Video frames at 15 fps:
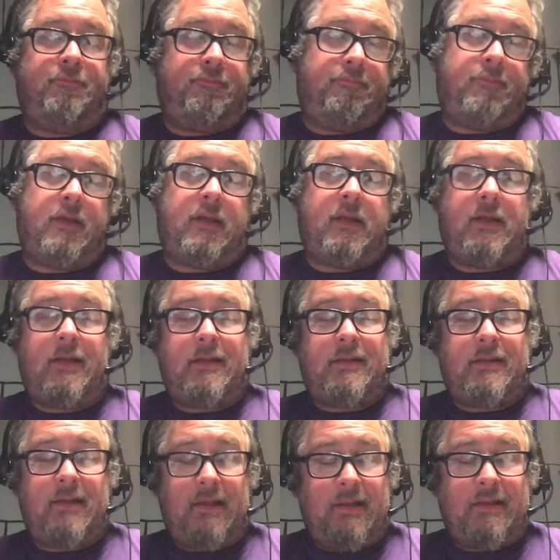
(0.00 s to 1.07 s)
but he
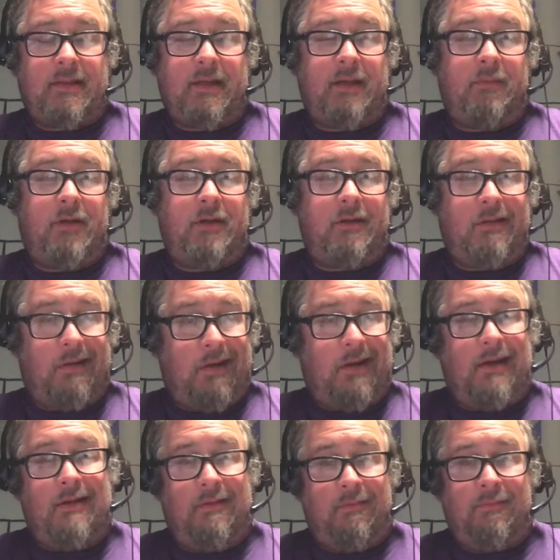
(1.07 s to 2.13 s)
gets the assignment
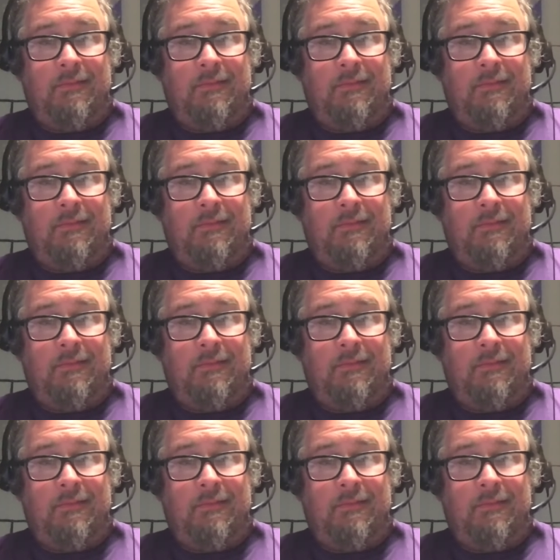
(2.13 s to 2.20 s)
done.